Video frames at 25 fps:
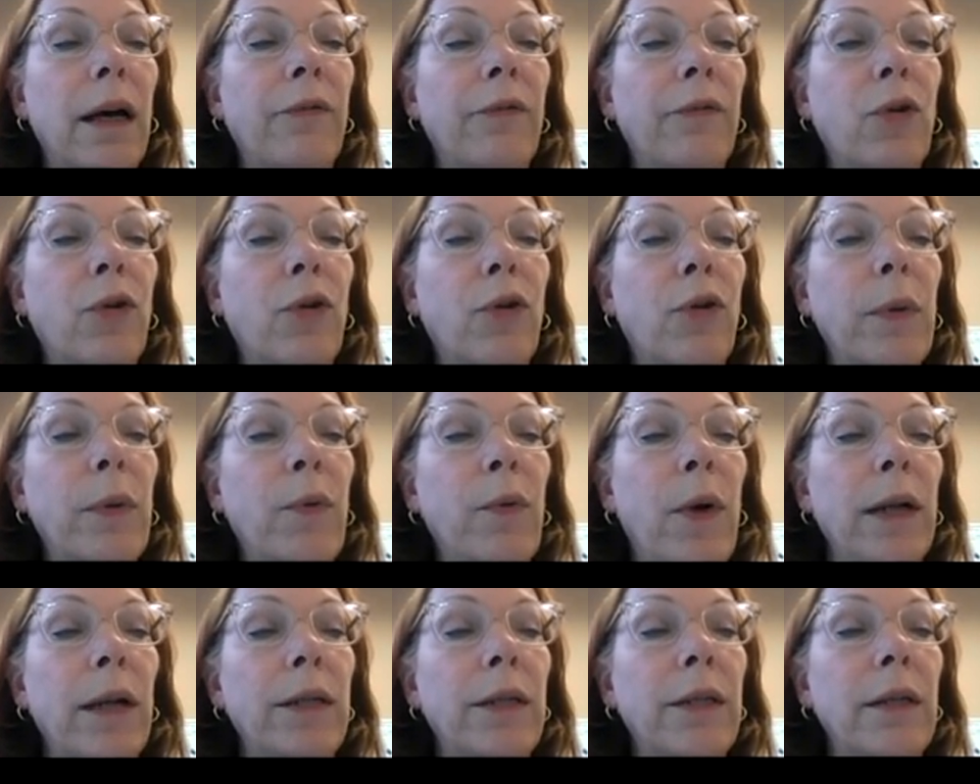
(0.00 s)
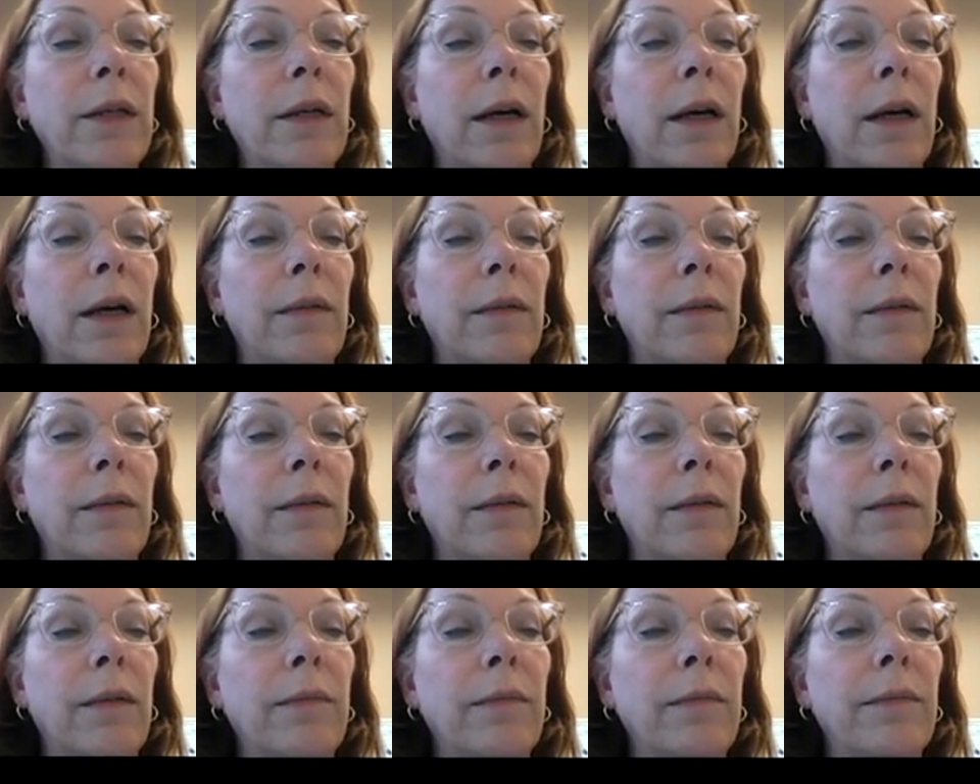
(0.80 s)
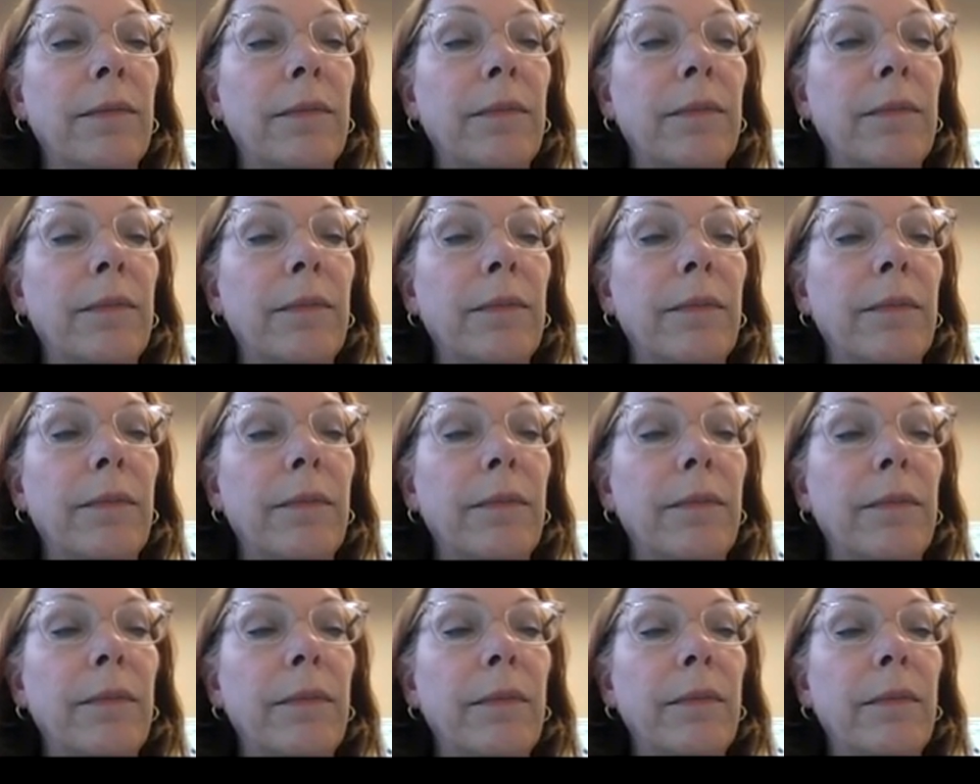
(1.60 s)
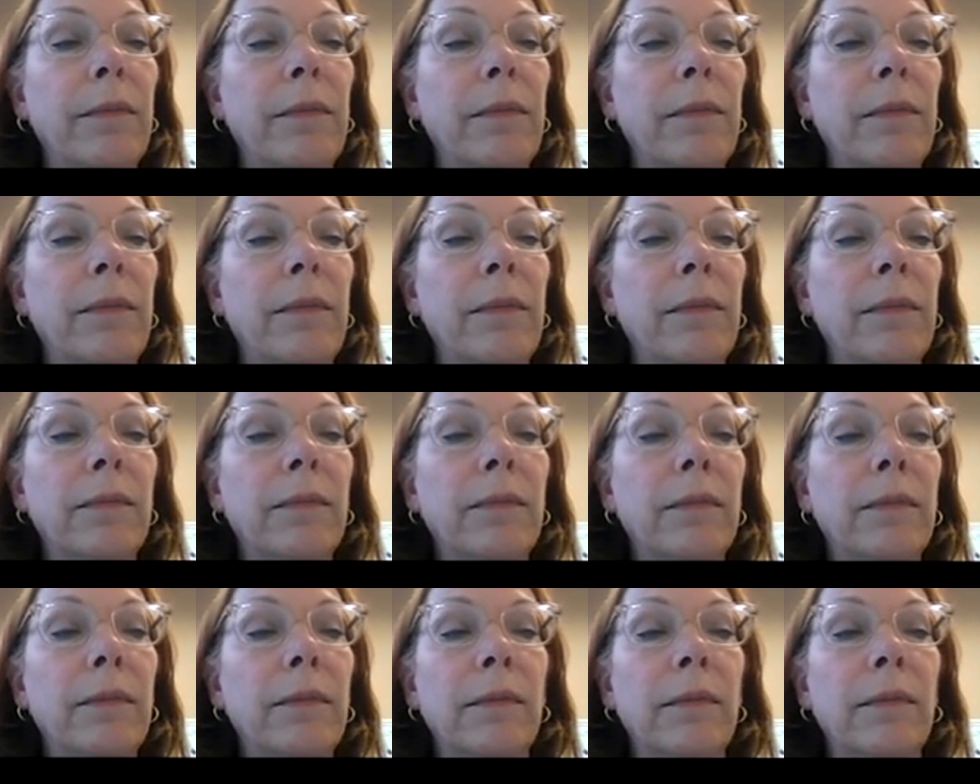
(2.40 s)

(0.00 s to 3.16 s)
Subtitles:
course, we want the full